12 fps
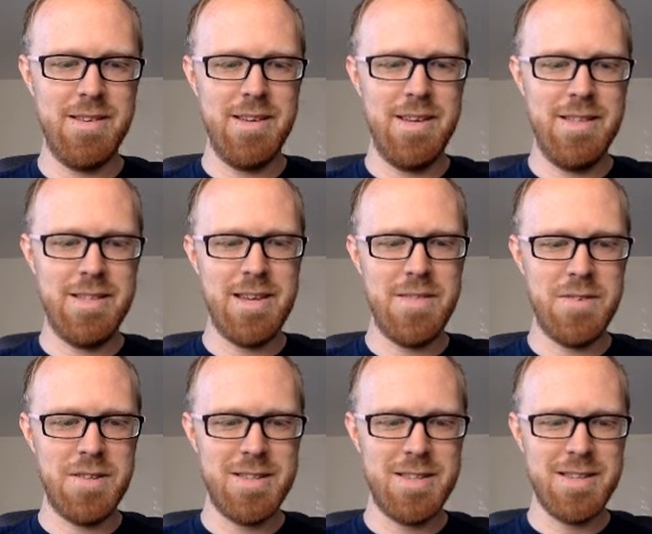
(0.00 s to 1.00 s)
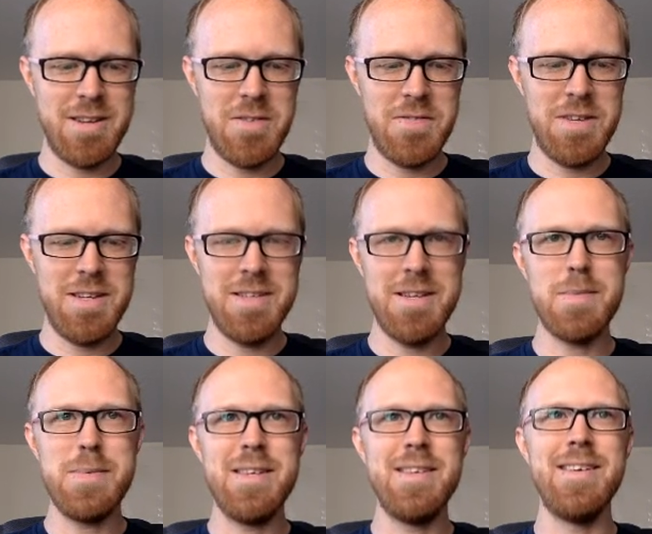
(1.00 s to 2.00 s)
And San Francisco via
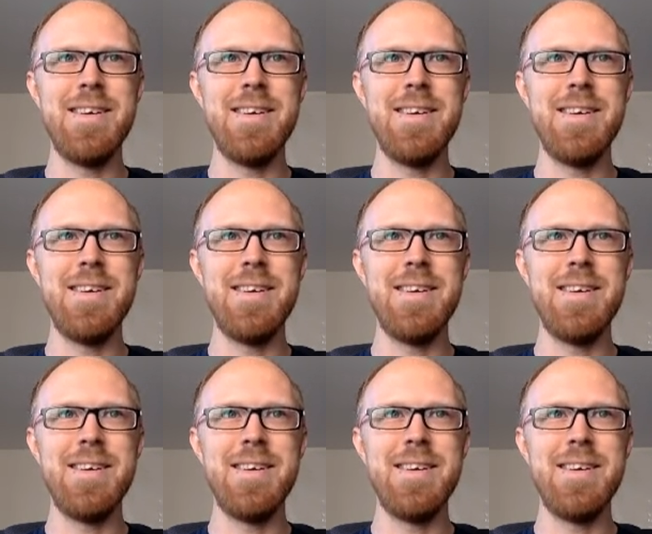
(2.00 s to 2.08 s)
Dublin.